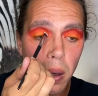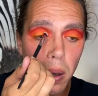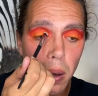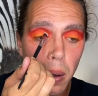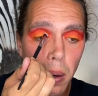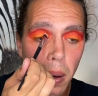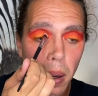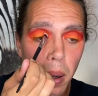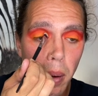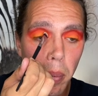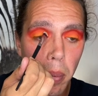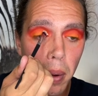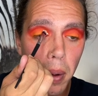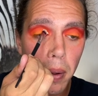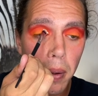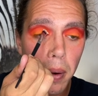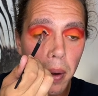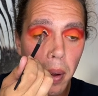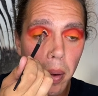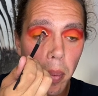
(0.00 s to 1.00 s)
stampy,
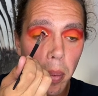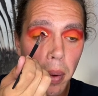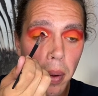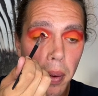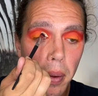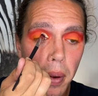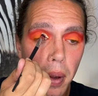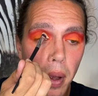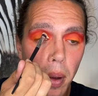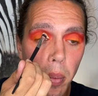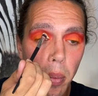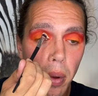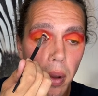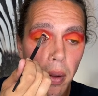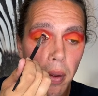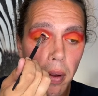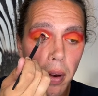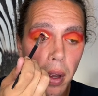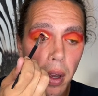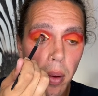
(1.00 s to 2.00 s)
stampy, stampy,
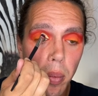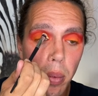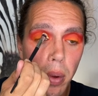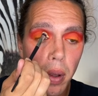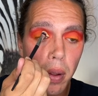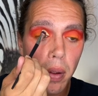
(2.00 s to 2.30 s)
stampy,